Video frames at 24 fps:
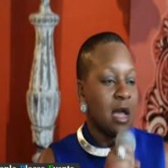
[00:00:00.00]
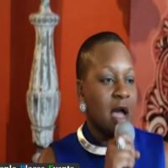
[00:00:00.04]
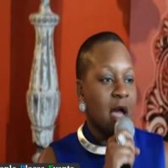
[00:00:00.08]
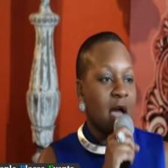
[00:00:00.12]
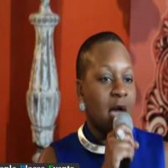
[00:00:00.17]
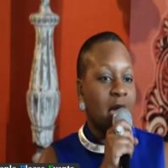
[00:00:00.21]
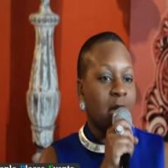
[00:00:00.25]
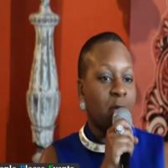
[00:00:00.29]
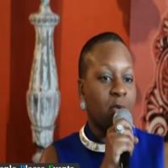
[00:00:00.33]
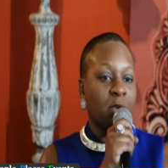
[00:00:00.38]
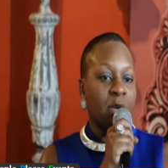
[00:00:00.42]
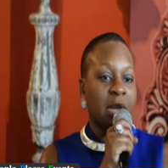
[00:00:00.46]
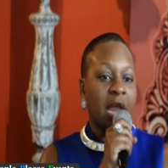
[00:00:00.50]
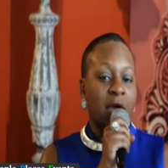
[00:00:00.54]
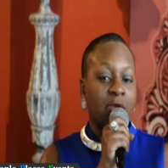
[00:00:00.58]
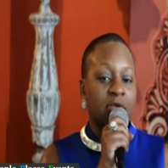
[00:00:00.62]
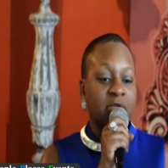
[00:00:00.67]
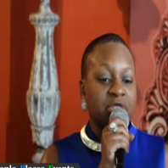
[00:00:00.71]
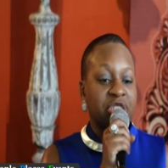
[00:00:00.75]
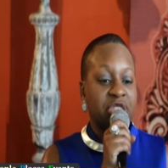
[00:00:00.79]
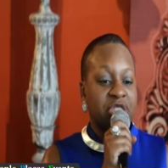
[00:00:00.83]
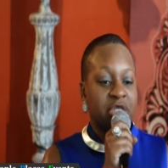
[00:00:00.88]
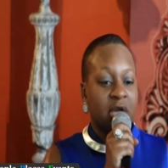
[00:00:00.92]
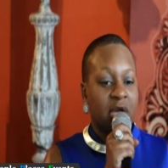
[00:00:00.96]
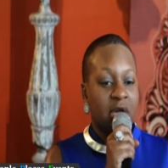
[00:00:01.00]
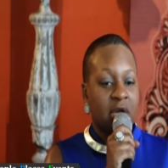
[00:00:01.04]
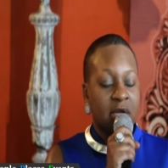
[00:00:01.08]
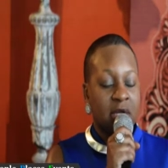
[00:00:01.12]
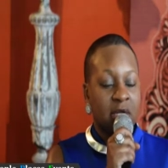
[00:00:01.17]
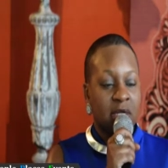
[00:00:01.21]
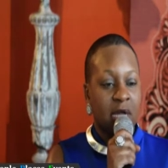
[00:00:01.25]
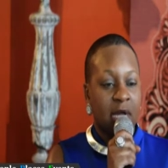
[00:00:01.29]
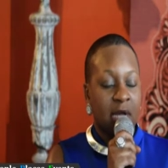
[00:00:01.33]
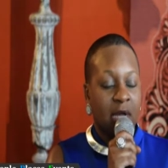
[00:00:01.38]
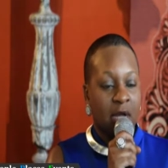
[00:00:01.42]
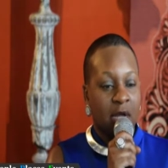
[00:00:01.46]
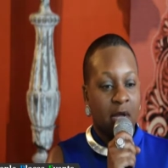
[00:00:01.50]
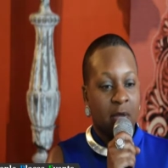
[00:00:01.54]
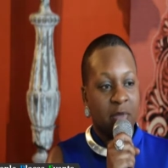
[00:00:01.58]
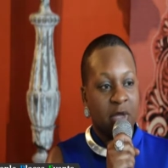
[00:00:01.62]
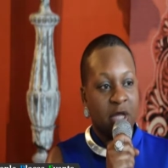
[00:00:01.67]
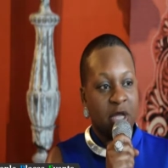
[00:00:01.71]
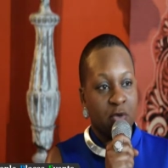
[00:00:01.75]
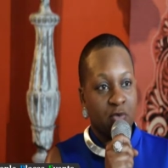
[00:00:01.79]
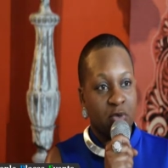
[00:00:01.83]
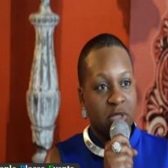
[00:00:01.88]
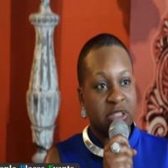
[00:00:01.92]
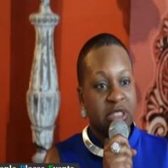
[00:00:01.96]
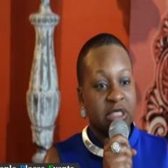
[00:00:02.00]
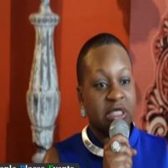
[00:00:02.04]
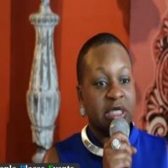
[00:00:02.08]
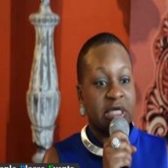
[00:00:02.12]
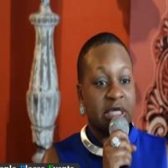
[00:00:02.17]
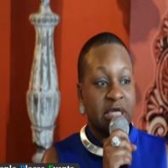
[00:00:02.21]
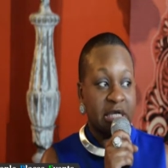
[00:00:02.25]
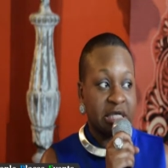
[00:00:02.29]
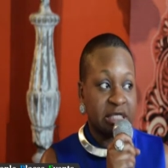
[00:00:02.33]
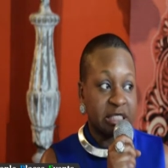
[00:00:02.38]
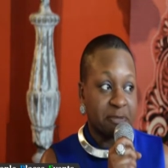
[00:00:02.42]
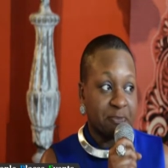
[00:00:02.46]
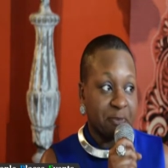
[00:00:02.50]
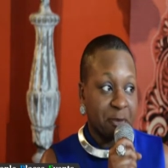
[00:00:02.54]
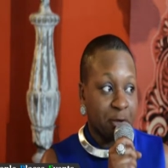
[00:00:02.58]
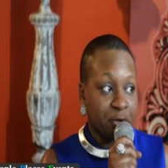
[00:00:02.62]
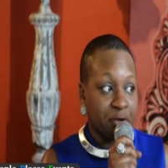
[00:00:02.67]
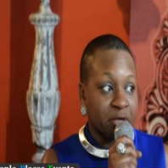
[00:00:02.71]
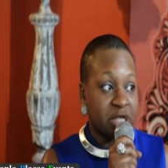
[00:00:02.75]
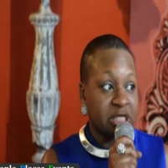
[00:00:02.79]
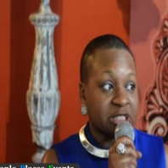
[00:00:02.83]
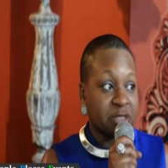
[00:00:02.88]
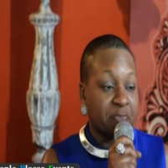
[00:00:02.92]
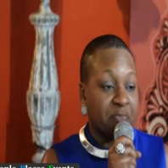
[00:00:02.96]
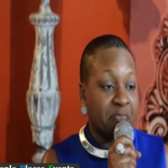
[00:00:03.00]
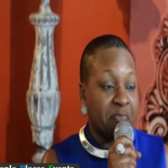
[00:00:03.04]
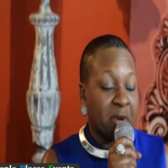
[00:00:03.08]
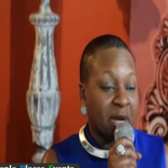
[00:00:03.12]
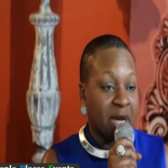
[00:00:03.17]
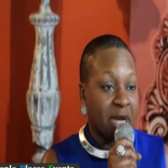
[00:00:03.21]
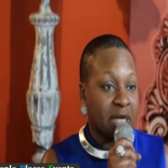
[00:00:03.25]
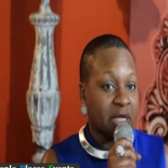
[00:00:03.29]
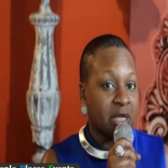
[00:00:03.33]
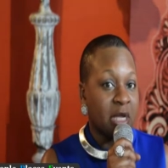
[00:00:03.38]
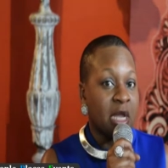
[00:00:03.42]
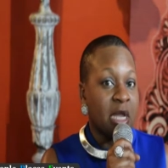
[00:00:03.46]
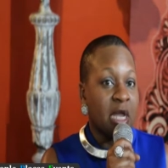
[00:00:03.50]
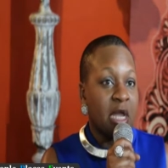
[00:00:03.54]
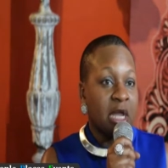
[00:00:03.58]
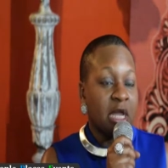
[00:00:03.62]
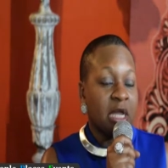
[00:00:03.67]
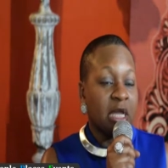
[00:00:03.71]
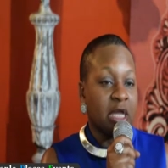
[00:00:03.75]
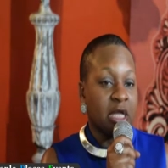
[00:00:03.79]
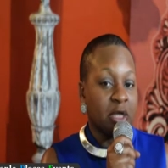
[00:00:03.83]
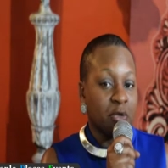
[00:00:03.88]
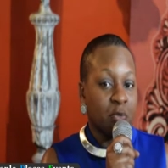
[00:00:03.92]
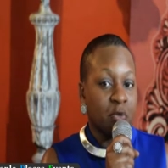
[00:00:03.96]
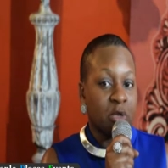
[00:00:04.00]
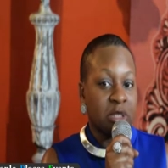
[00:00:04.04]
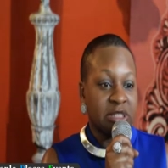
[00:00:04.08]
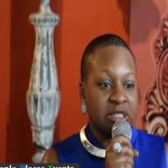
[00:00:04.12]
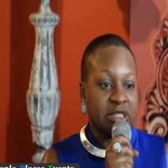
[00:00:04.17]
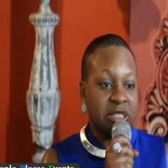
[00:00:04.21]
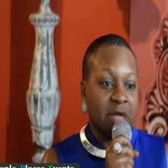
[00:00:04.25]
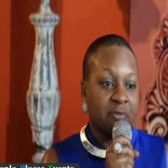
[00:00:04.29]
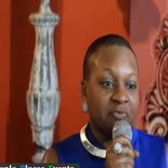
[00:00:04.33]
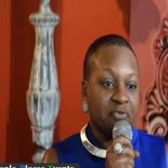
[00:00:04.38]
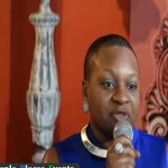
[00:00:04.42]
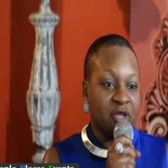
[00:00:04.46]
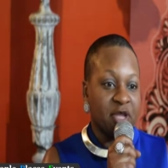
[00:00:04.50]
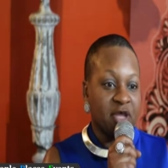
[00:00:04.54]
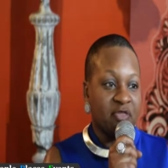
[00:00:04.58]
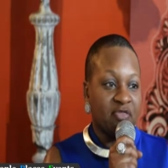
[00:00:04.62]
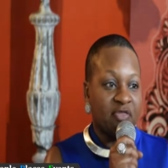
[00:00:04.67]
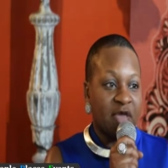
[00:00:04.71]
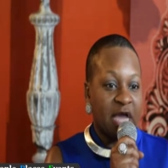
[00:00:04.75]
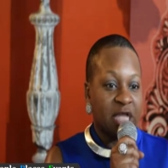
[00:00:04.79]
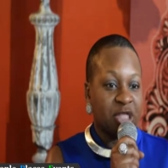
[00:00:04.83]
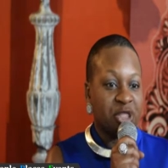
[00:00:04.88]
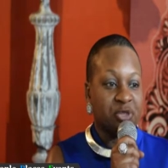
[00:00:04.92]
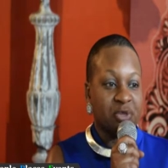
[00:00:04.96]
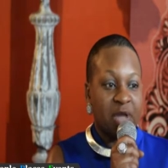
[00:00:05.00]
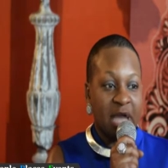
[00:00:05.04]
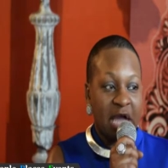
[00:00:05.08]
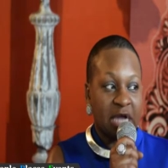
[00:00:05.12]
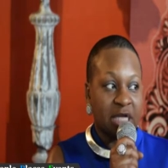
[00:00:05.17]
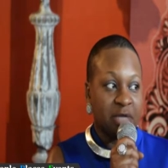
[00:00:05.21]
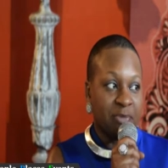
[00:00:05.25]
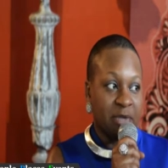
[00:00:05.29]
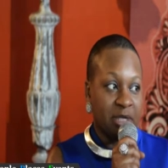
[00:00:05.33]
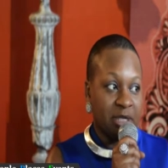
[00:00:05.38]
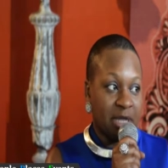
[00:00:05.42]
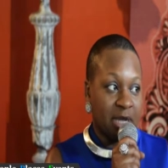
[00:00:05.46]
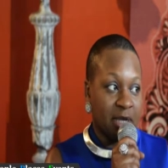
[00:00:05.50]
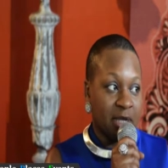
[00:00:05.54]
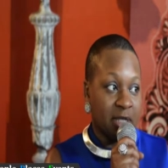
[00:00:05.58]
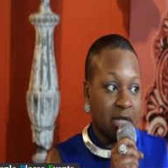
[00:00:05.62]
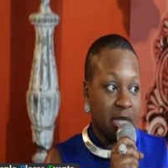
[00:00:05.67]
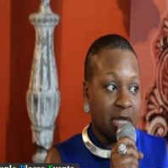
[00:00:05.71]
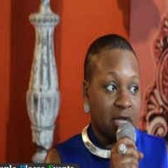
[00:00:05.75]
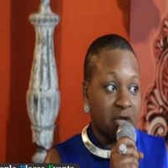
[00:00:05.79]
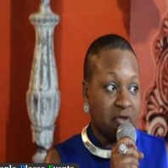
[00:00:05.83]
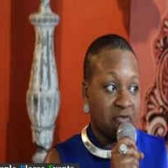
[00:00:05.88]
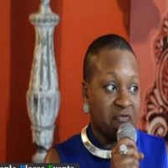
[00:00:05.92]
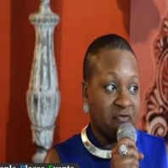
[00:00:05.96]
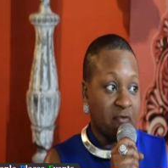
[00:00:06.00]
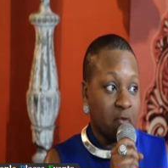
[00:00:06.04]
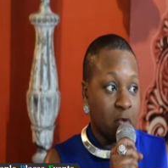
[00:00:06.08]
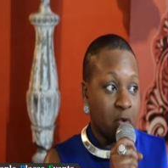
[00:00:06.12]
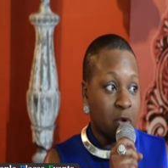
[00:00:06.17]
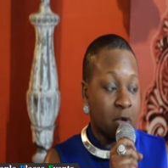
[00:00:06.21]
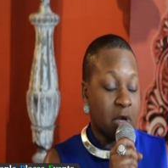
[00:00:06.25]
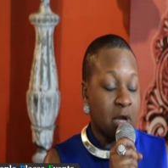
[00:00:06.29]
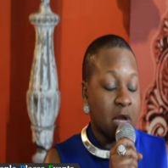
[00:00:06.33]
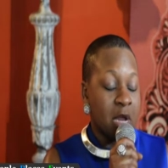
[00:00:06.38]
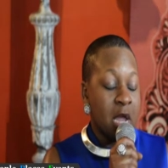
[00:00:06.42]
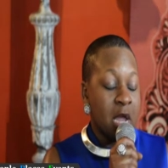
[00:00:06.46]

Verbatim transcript: Um, when I was young, um, it was a good experience, but it was something that you had to be dedicated for.